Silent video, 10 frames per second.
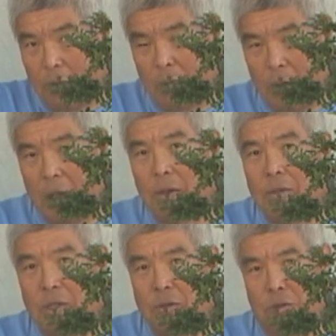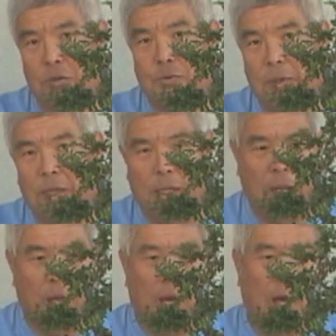around the nursery
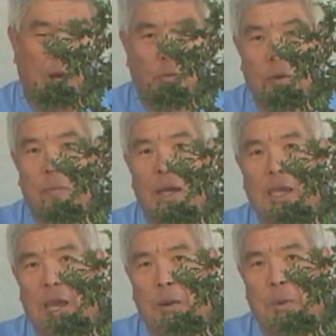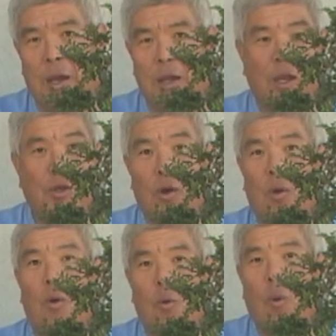with my camera, and you
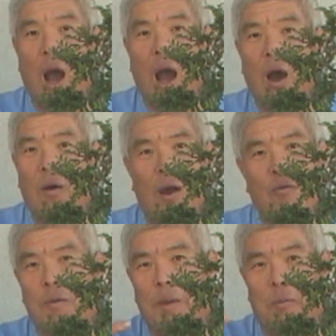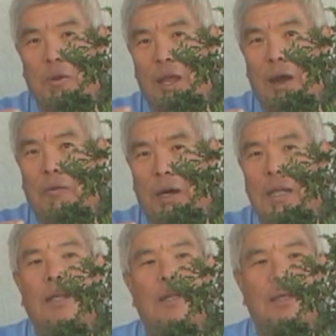go, wow, I remember that
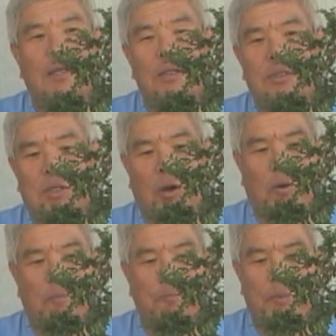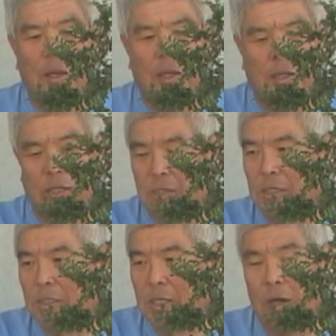one. So this
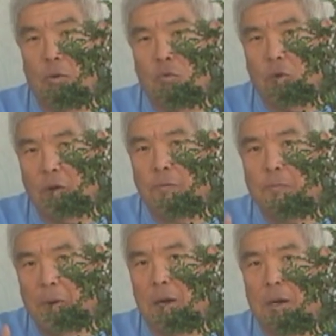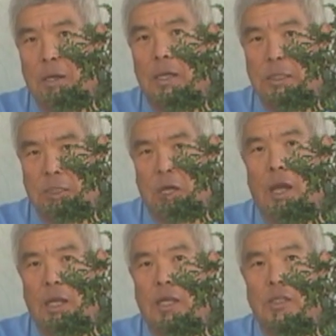is a rough bark
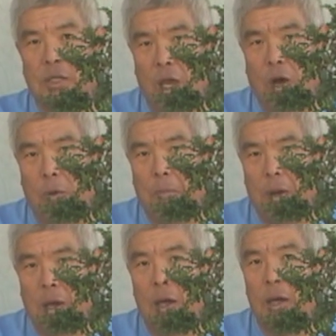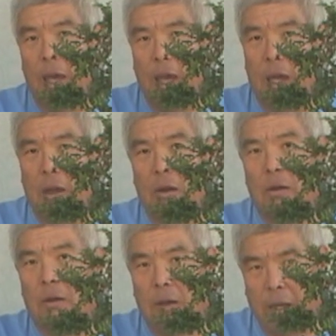Chinese elm
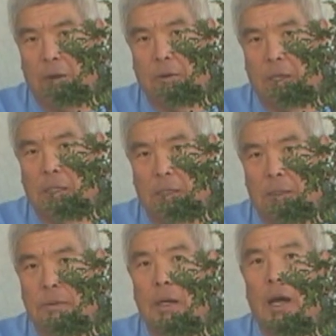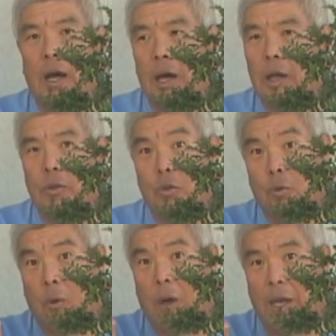air layering
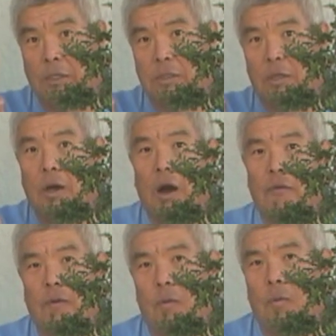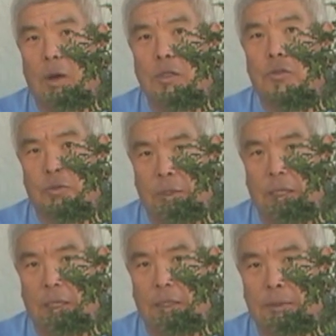twice off of 1 tree.